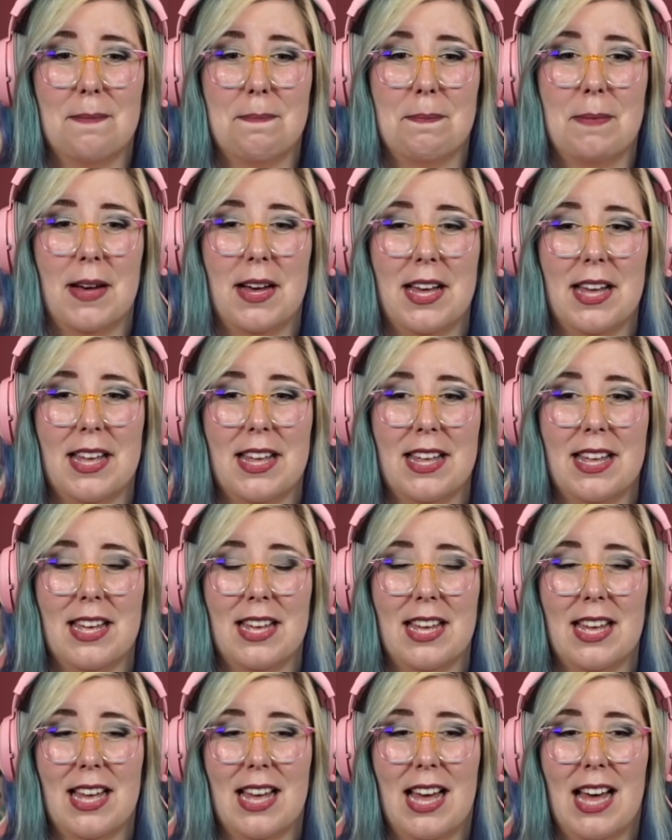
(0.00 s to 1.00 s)
But
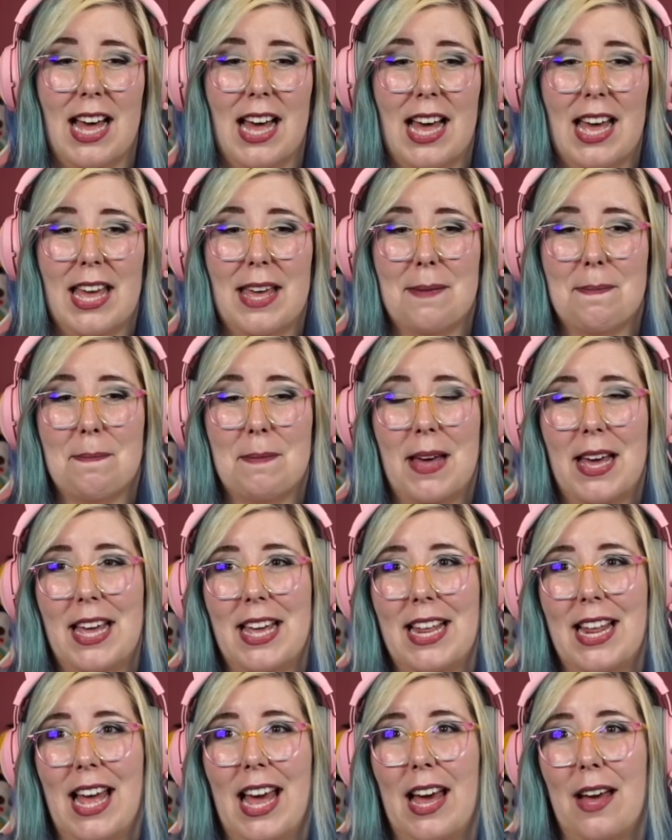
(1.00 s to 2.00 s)
I
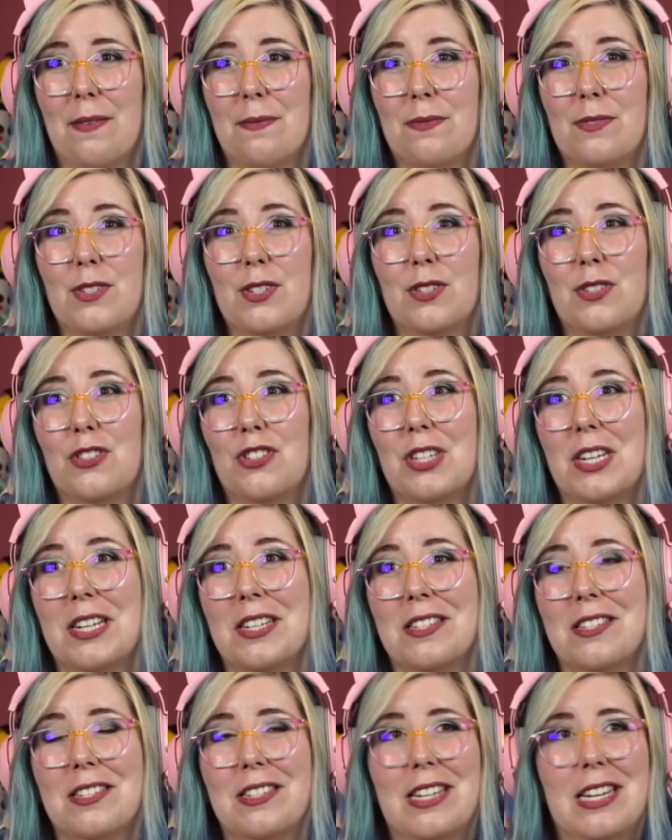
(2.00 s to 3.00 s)
might have to
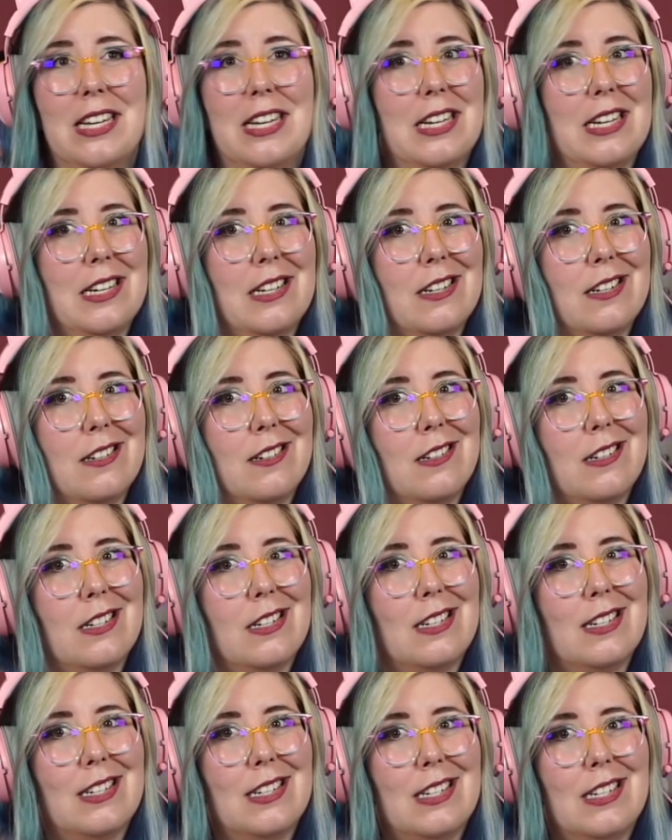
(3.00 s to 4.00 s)
just
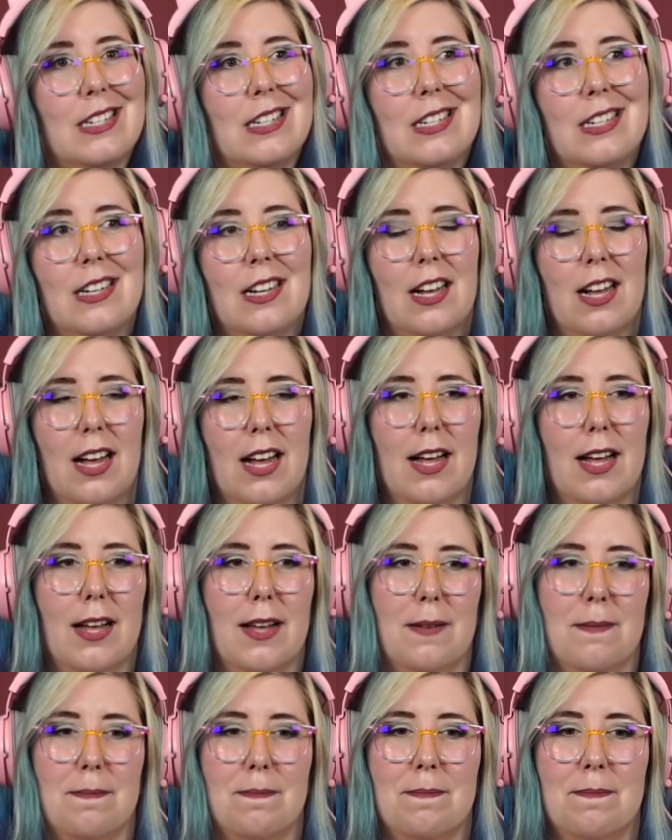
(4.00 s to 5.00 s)

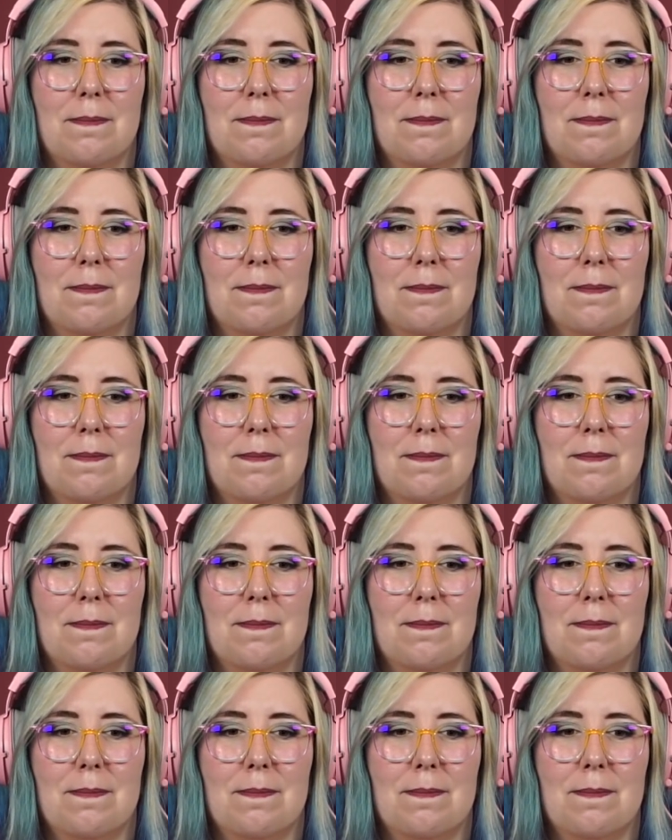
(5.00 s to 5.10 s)
upload